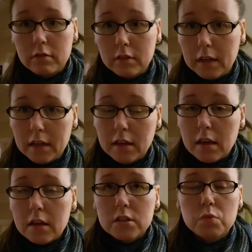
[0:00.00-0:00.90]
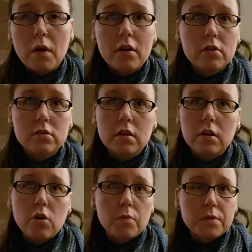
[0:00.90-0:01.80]
Like, sweaters
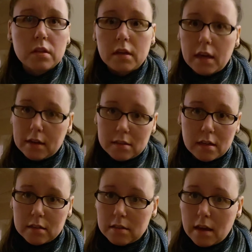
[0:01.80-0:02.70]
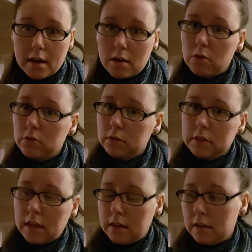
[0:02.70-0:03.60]
can go up to, like,
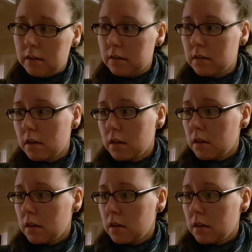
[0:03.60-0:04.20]
XXLs, and